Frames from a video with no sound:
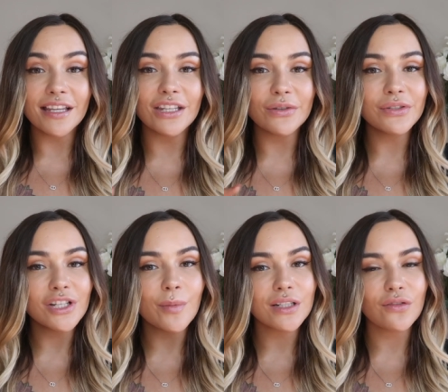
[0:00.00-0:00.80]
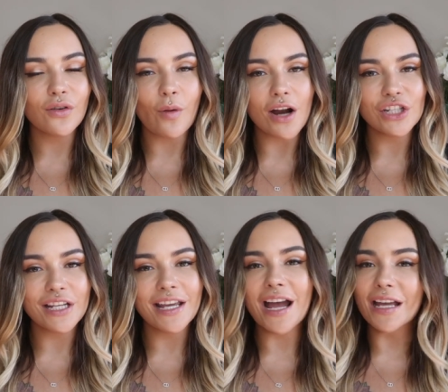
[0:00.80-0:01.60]
Thank you so much for
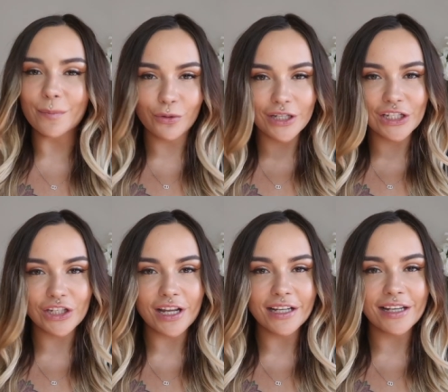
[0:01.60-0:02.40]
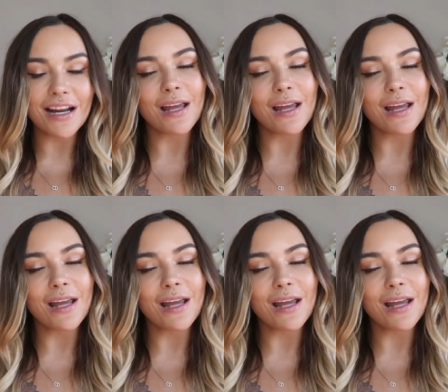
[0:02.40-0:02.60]
watching. I appreciate it.